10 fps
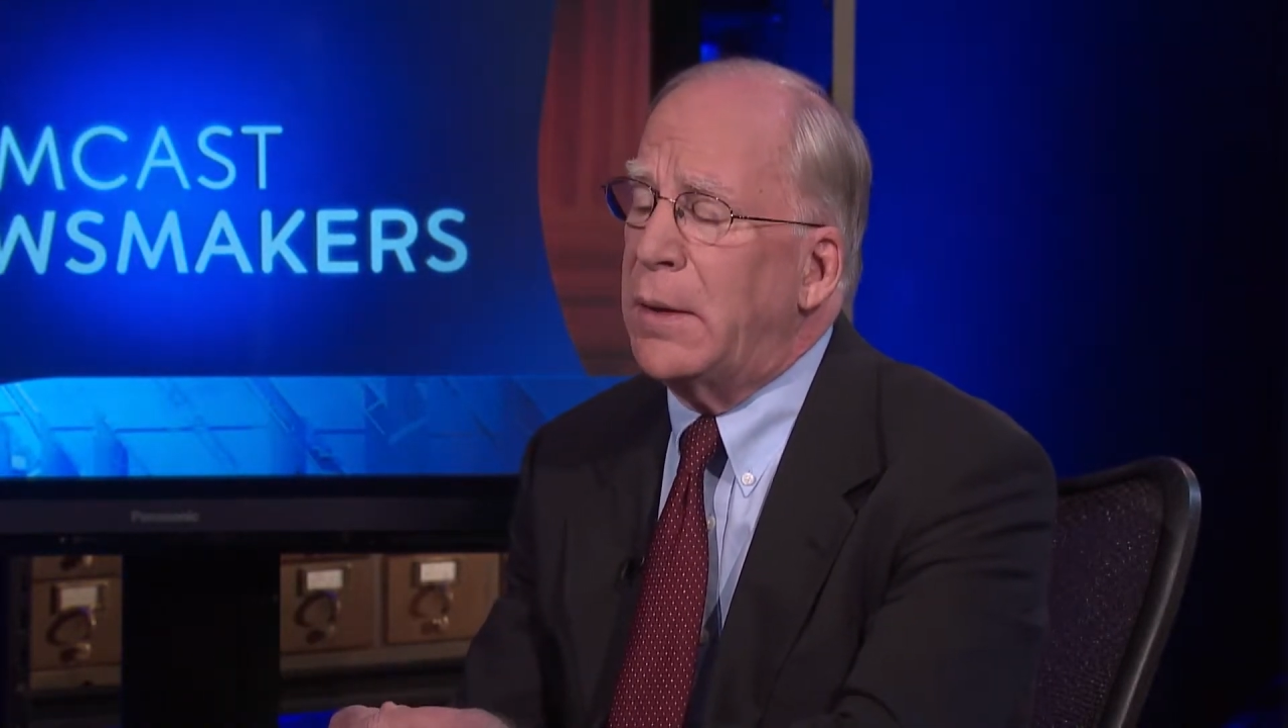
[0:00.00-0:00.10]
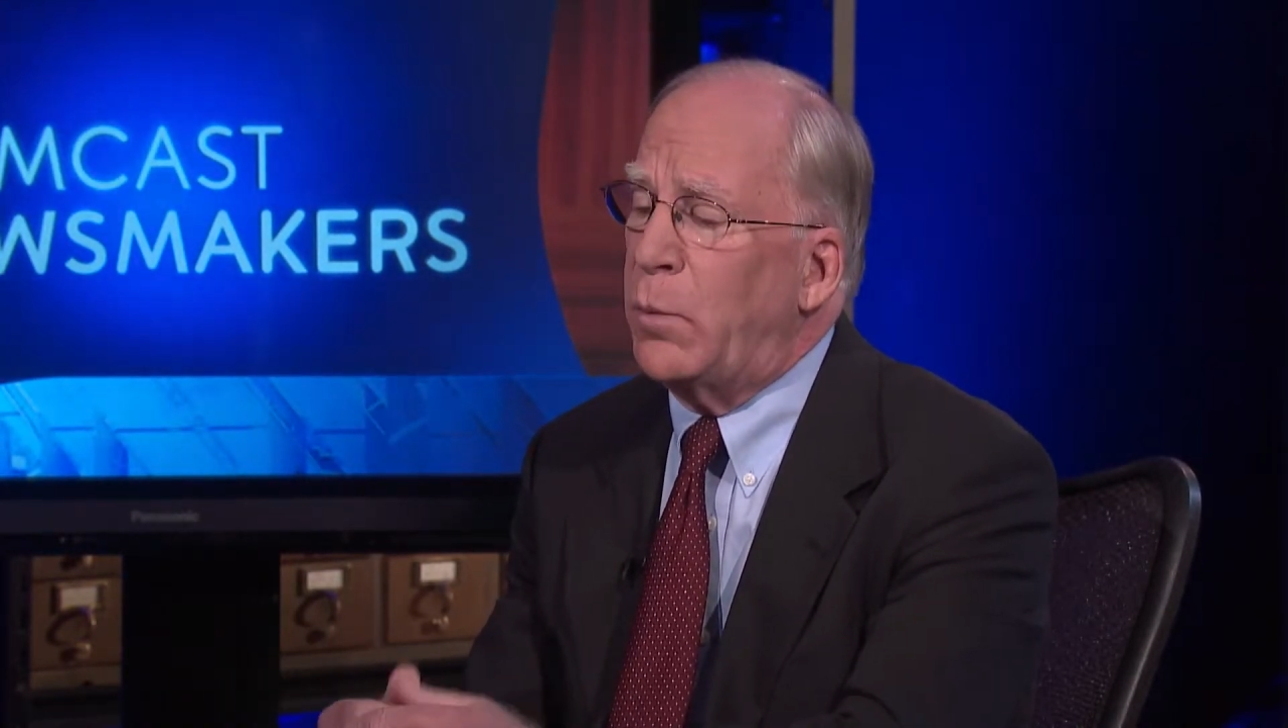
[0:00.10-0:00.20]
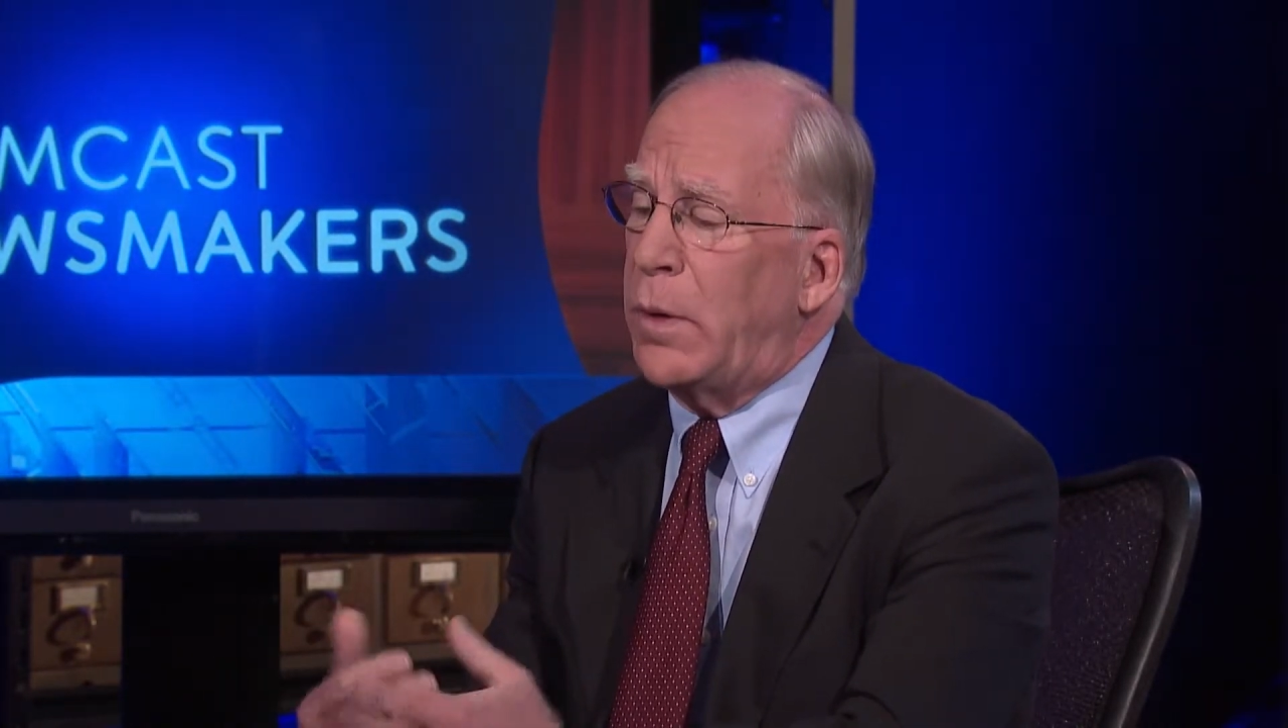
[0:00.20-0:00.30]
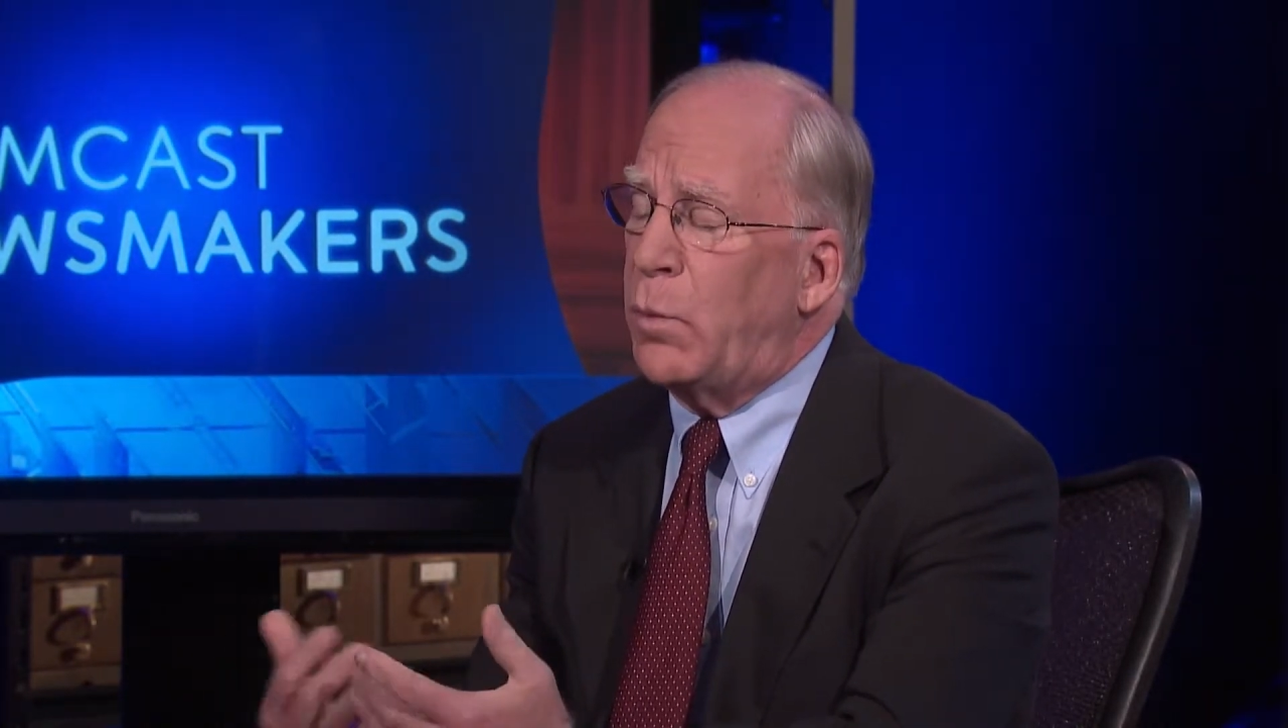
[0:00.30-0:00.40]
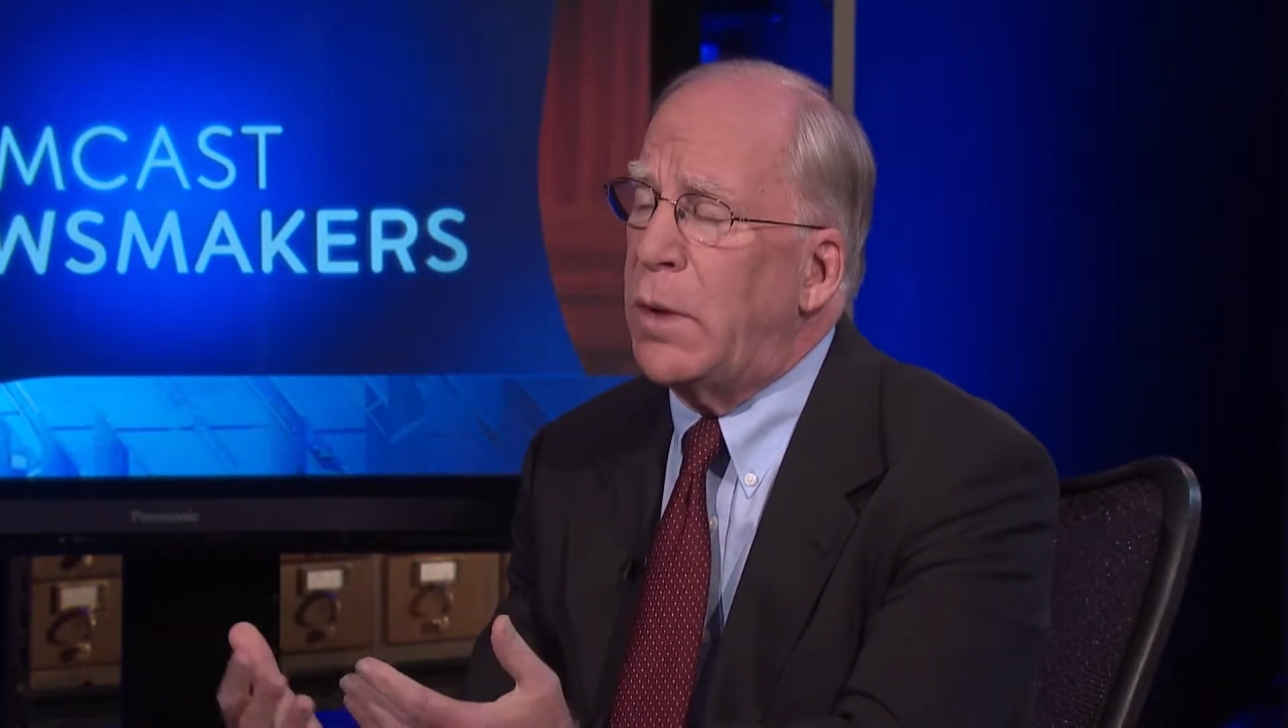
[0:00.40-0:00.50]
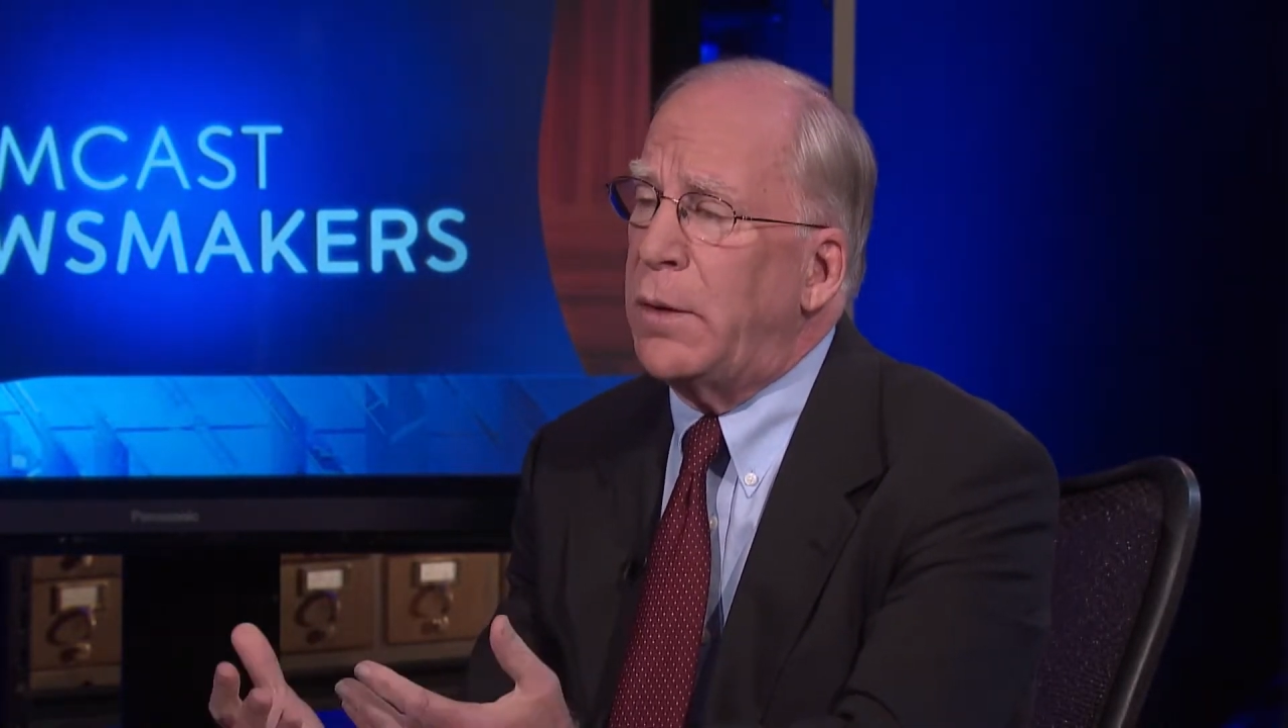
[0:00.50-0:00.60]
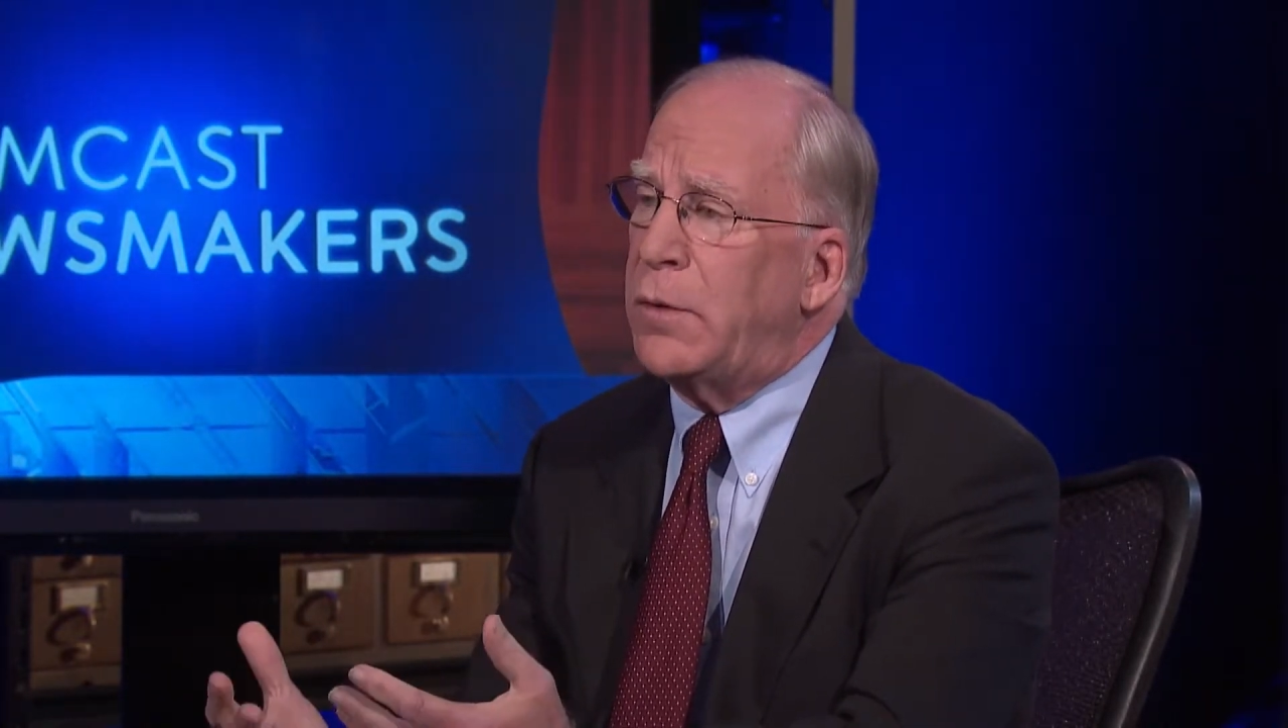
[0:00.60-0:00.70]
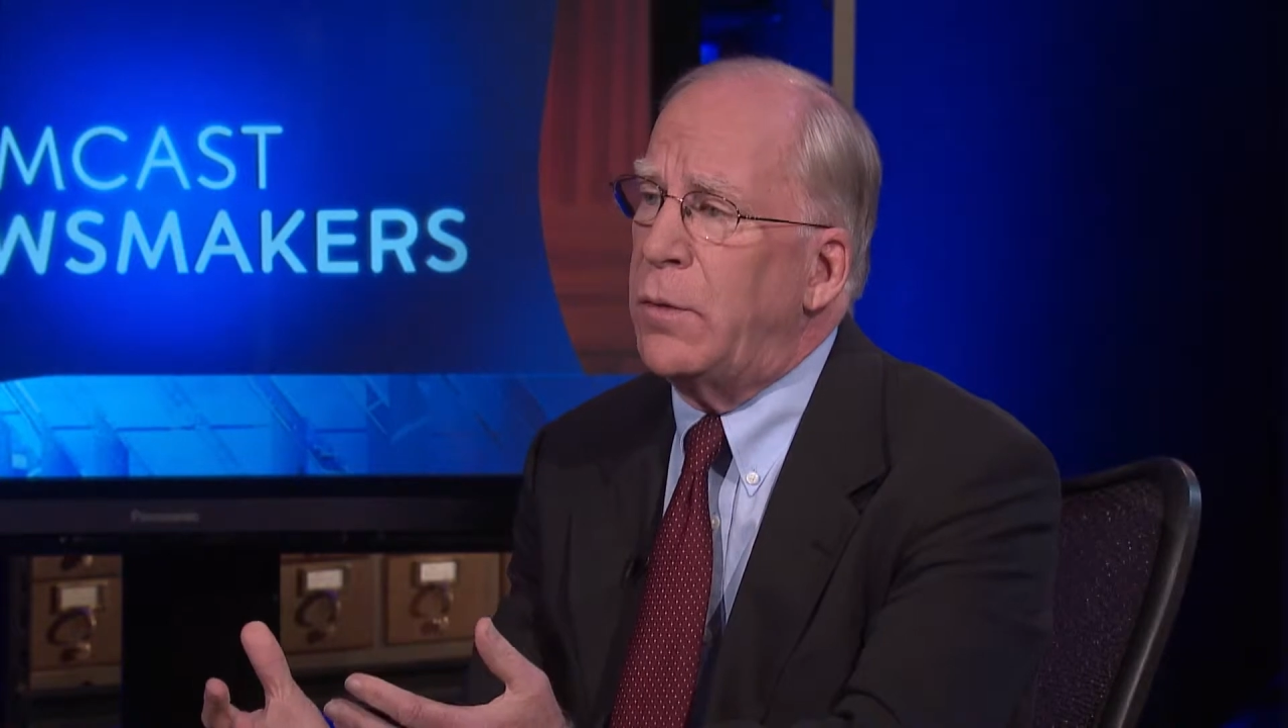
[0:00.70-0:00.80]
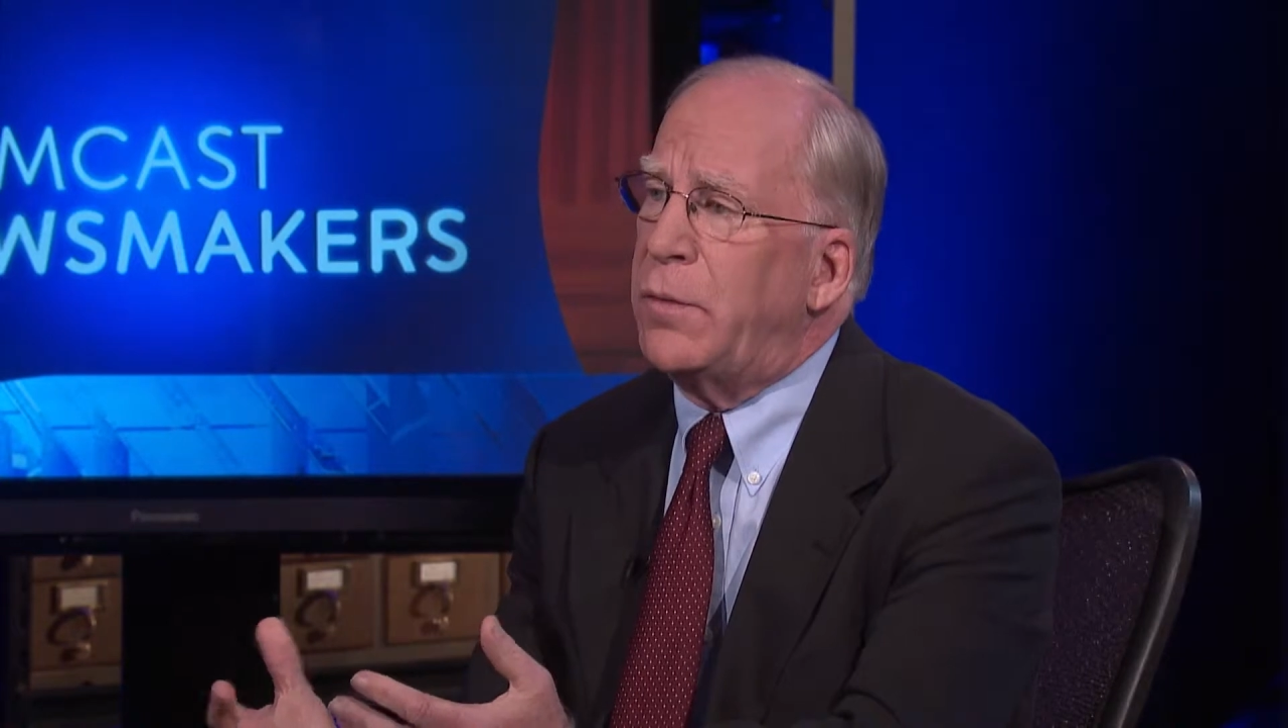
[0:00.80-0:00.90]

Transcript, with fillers: and we really do